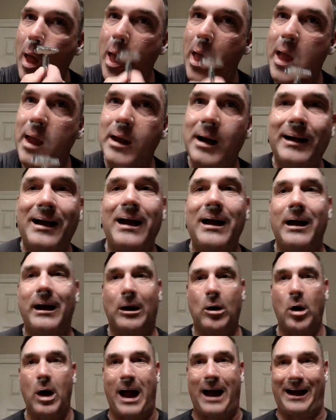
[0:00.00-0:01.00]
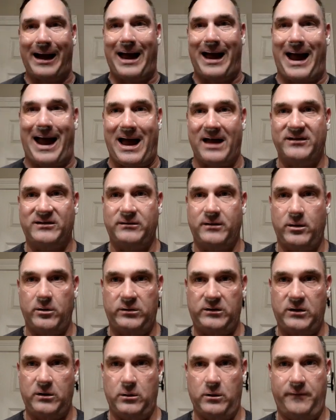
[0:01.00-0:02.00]
And I got asked though
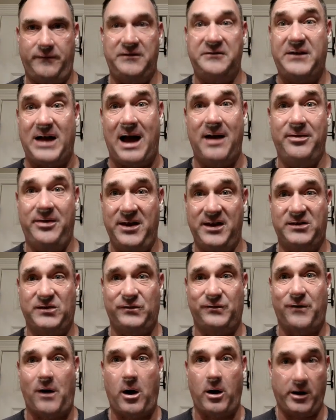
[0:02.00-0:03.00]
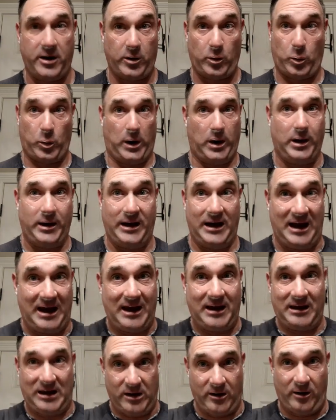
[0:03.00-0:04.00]
too. If you've gotten this far, you're
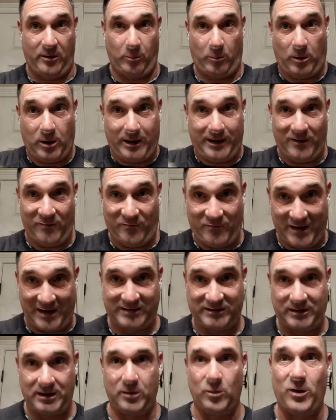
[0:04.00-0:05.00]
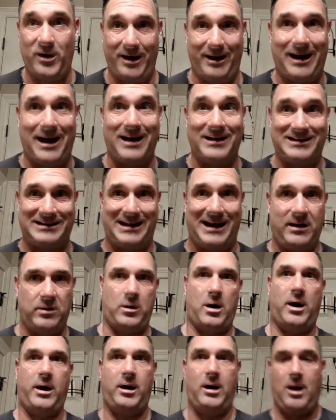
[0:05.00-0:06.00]
really invested in what I gotta say,
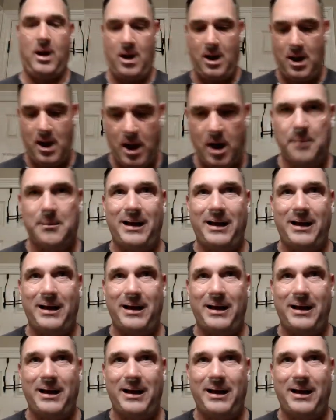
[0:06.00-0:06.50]
right? I